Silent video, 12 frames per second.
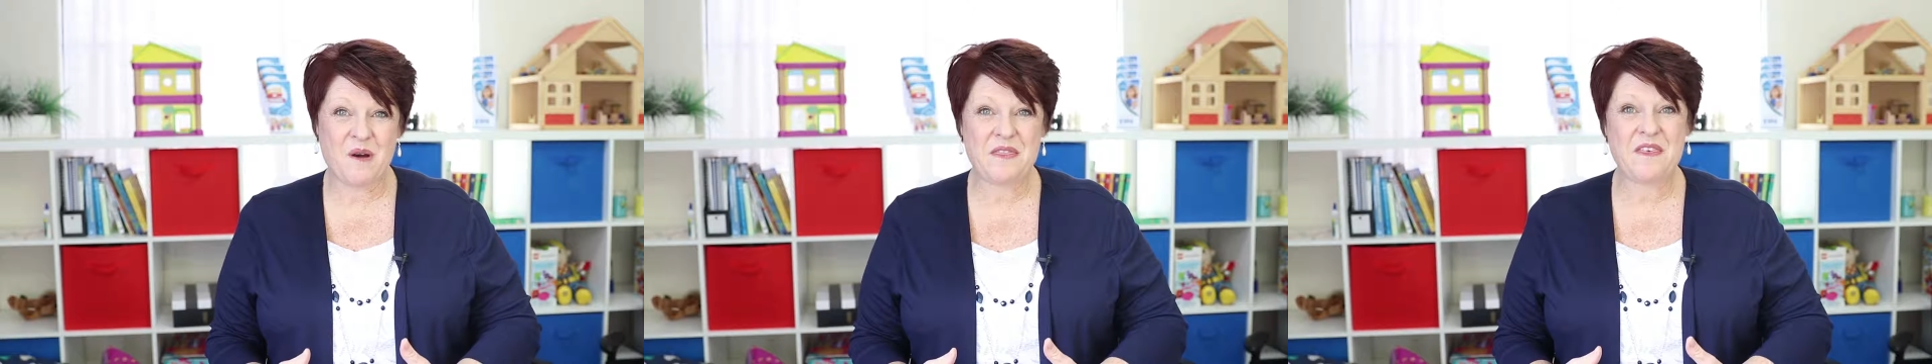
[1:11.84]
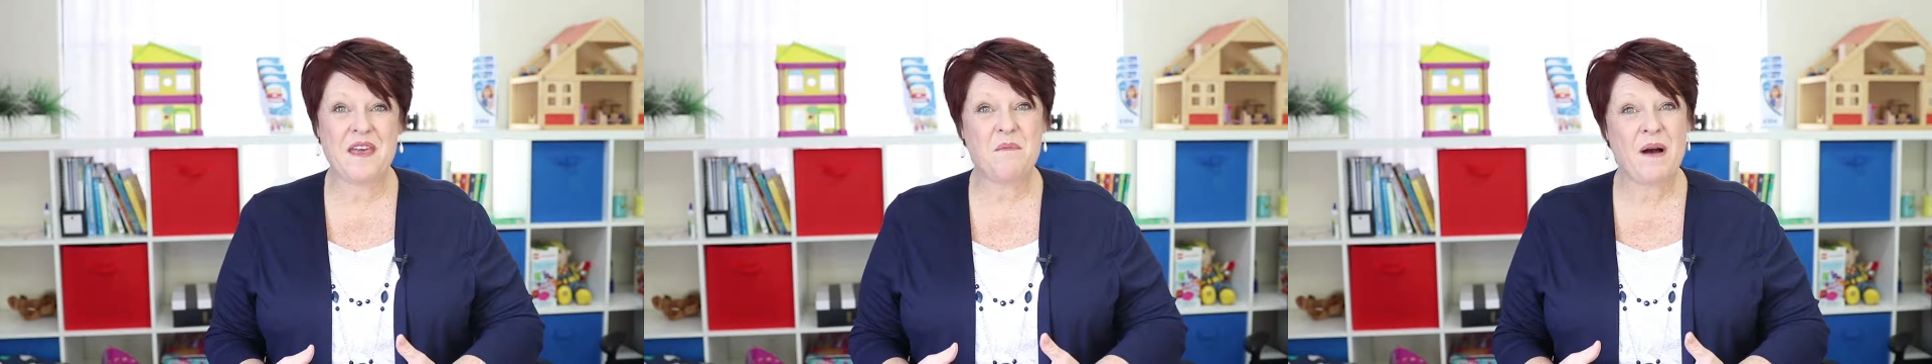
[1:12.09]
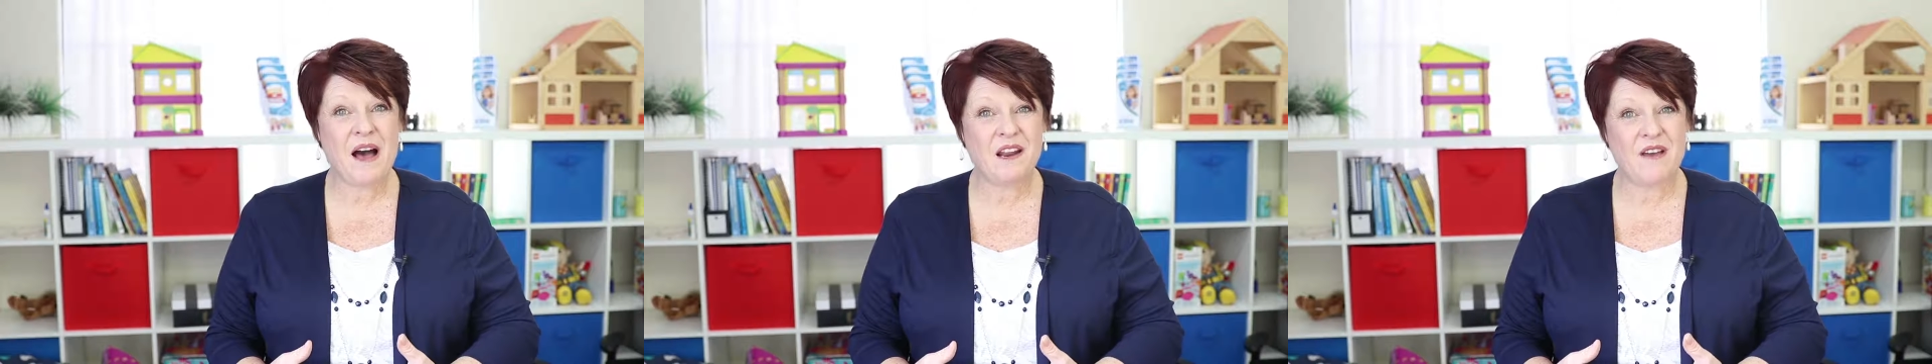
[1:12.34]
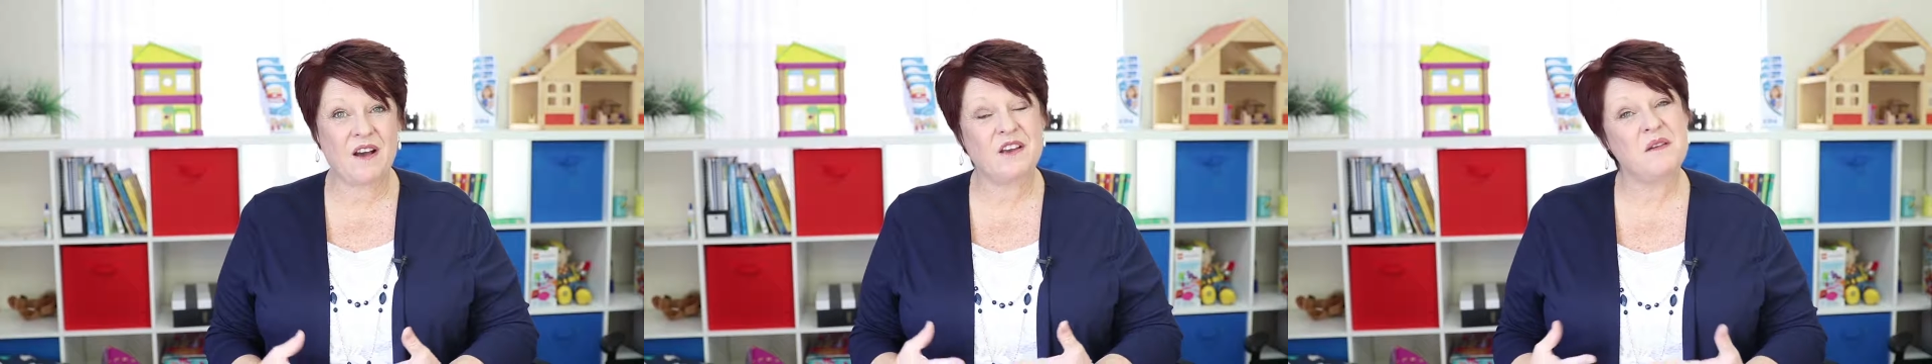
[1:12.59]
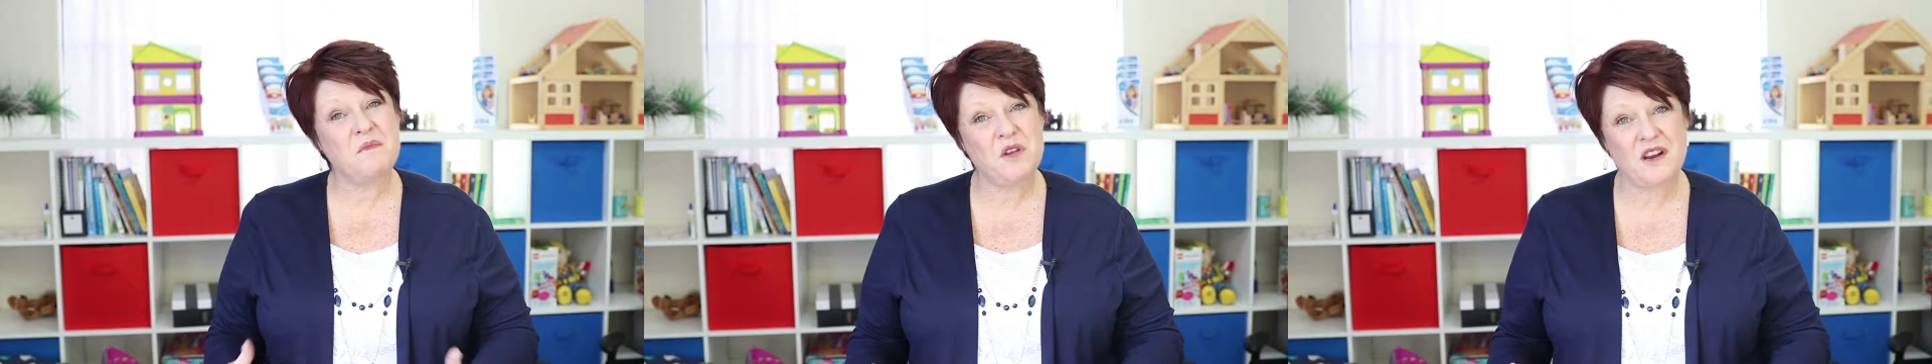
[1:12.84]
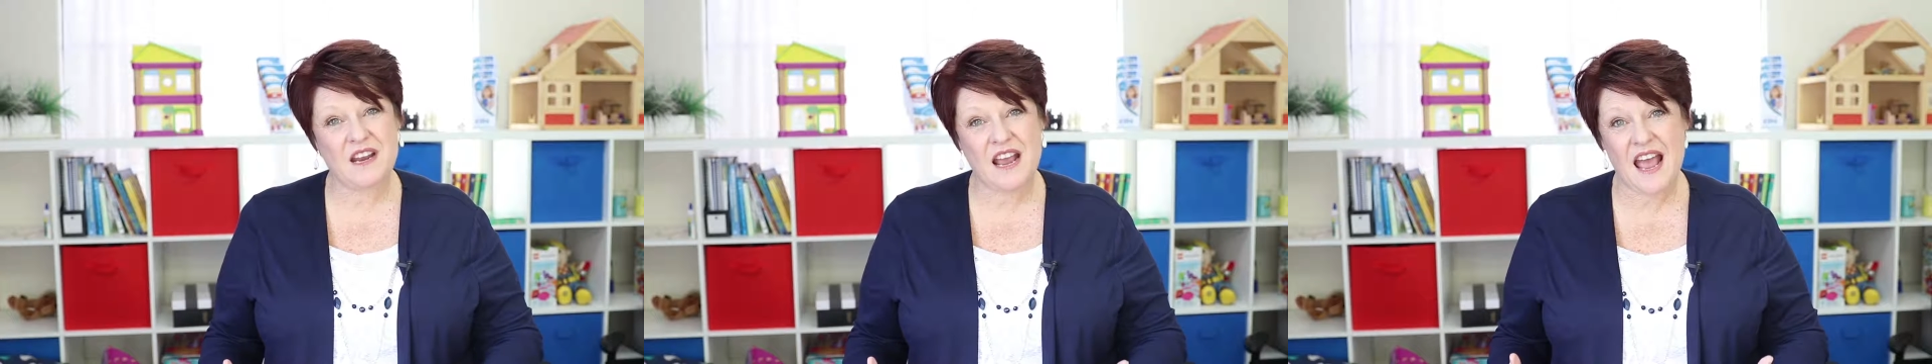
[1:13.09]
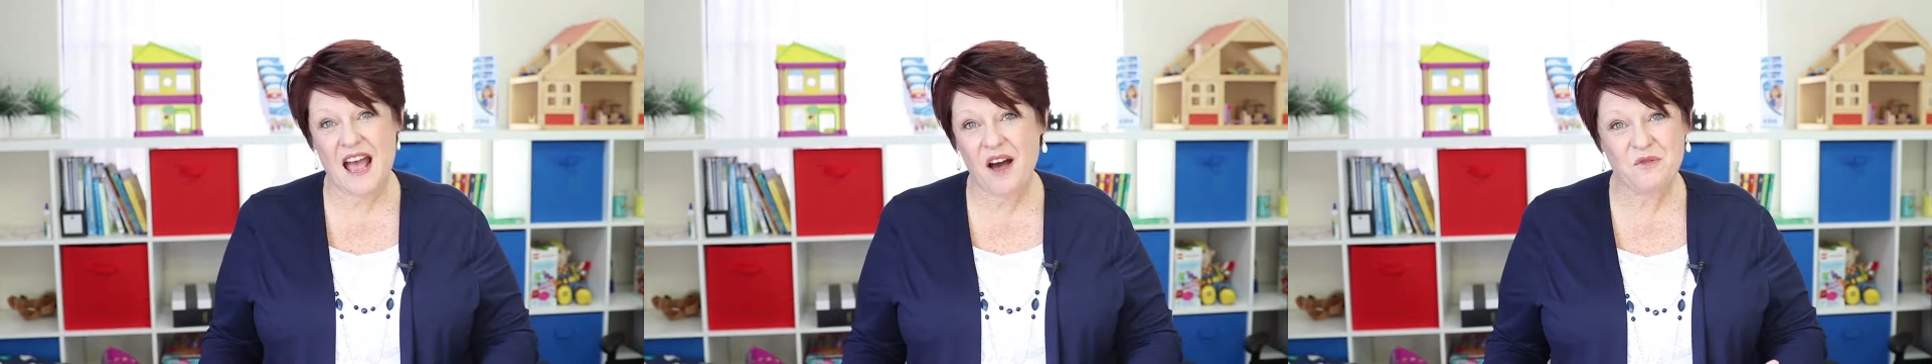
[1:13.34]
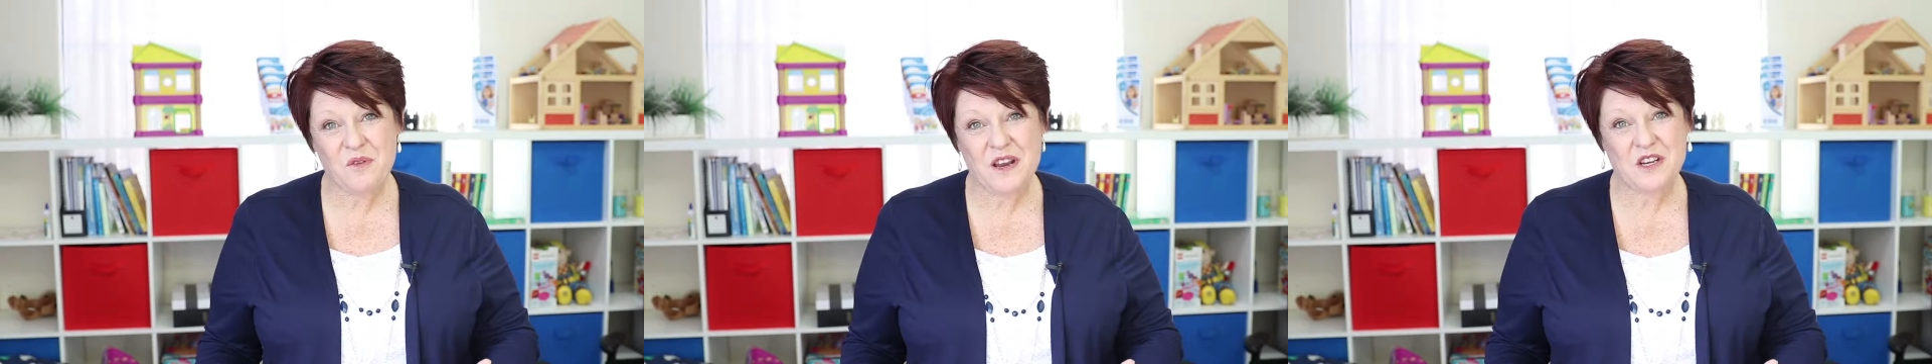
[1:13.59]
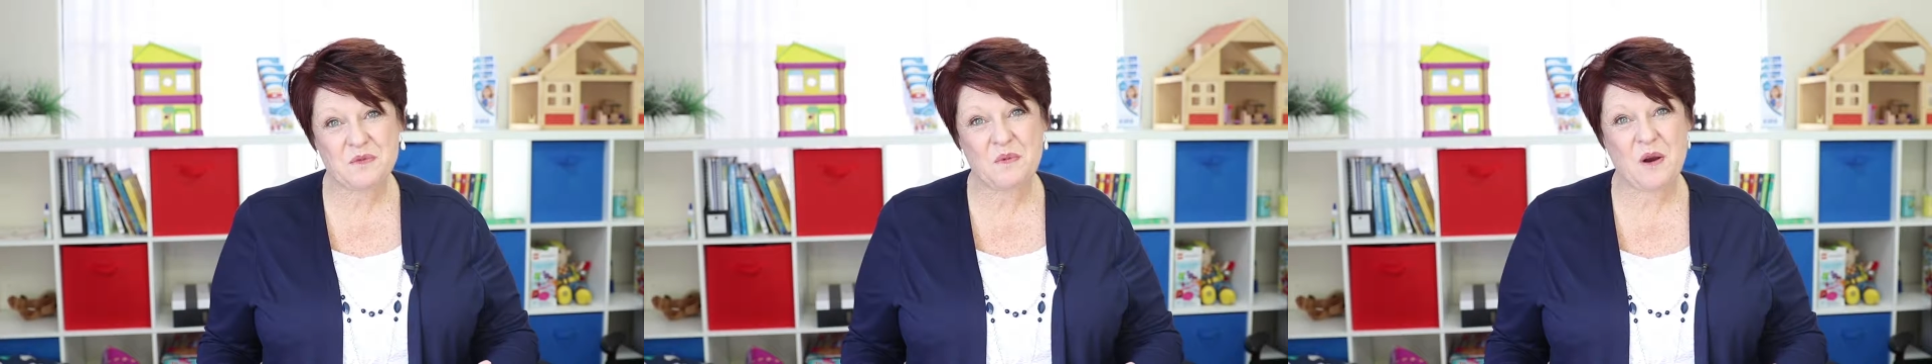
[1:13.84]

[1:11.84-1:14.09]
whether they're part of our community outreach